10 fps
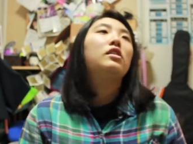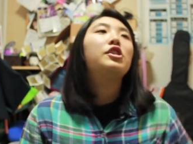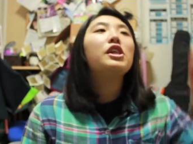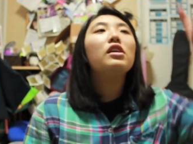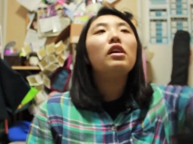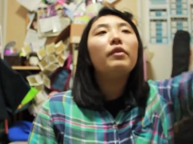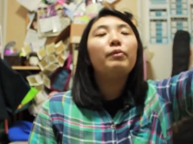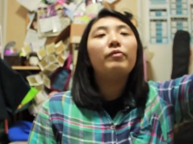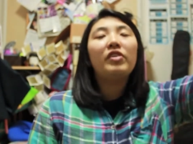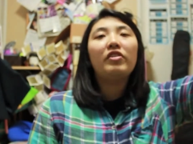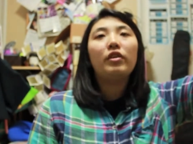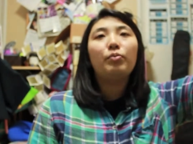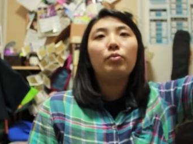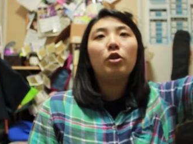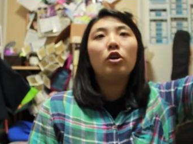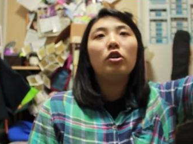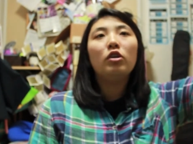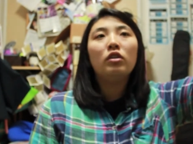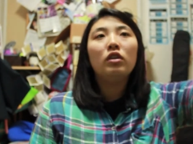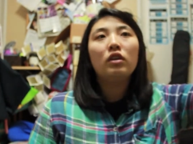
Gina, favorite girl,